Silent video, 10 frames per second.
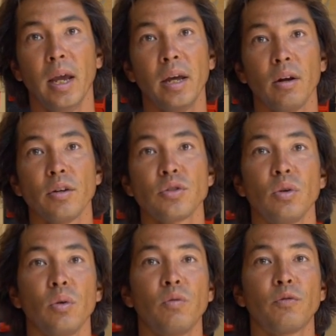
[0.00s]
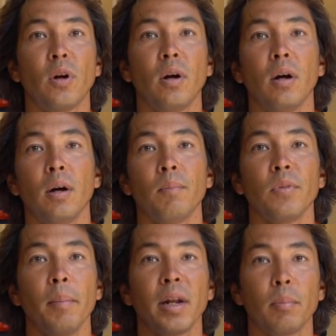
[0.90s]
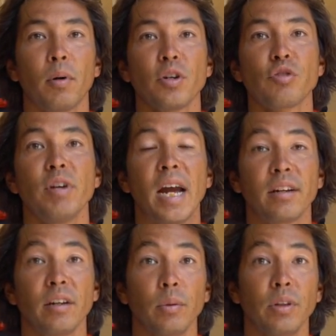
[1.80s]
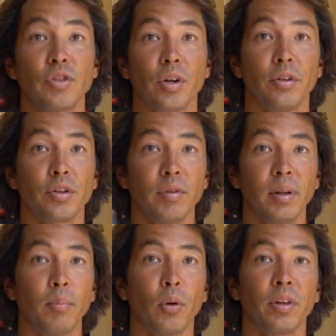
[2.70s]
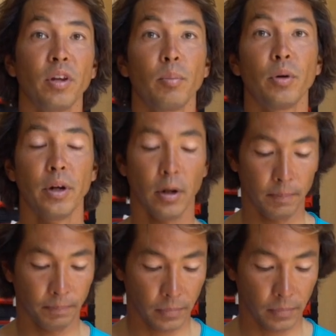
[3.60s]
and also from the metal parts reacting with each other. It's really important that you put it on.